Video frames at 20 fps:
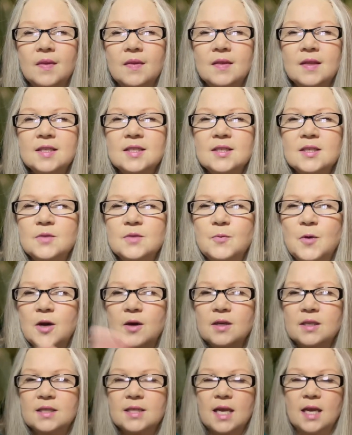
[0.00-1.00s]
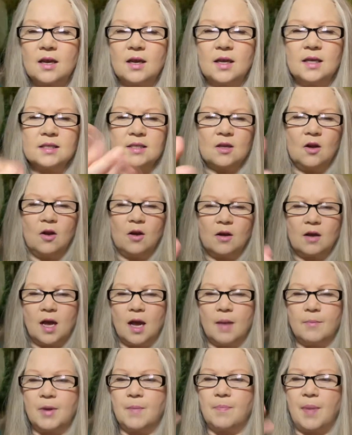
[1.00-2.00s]
This is where it's like, it's all
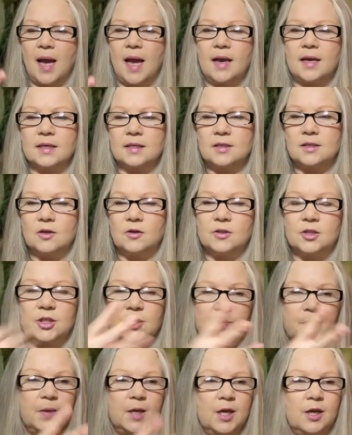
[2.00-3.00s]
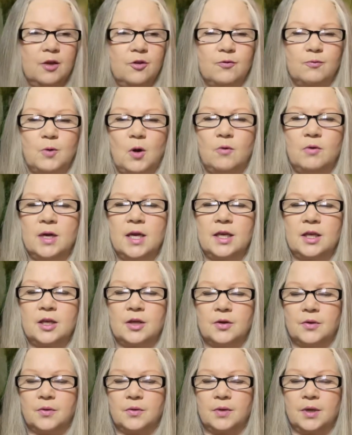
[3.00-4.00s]
coming back. It's all just being thrown at
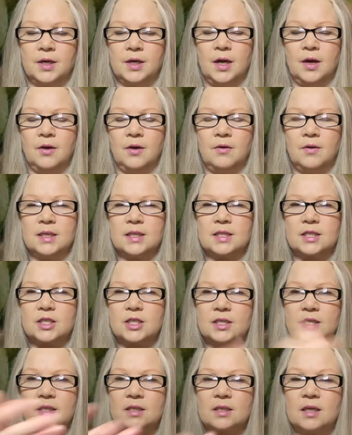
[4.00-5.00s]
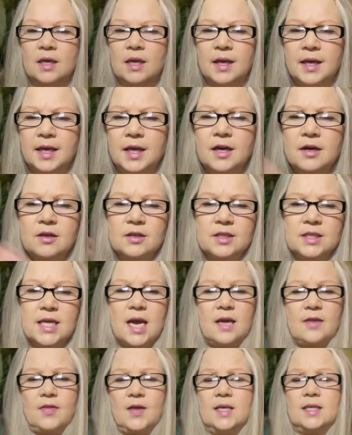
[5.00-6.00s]
you. You know, it's just here,
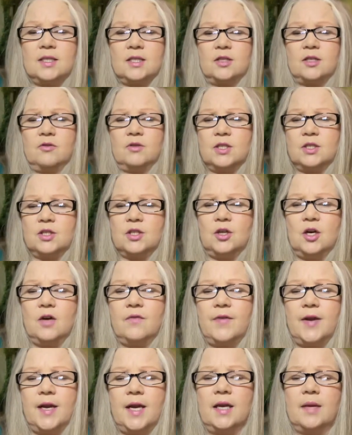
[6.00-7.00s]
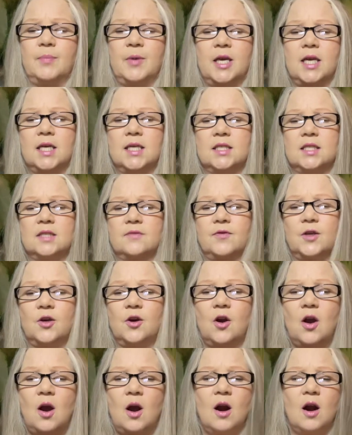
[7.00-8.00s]
take this. You deserve it because of
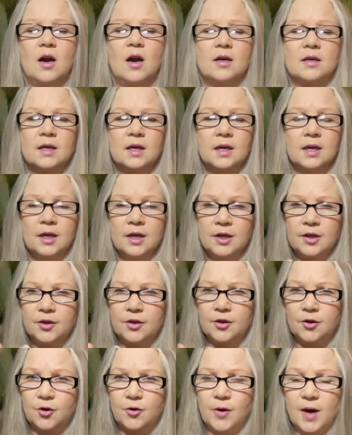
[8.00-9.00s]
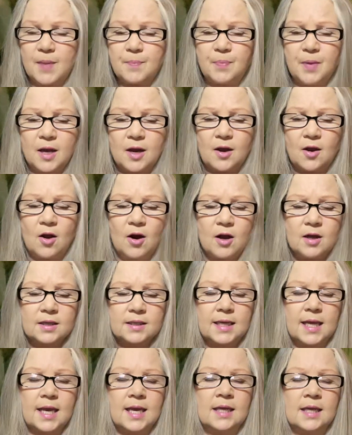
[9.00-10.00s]
your heart, your great big
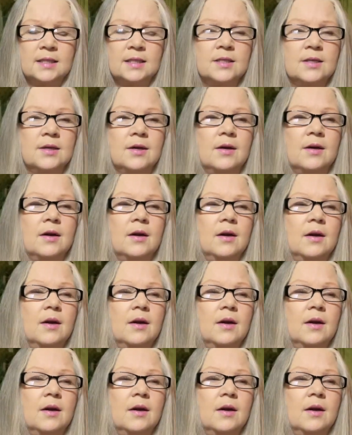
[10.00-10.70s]
heart, Cancer.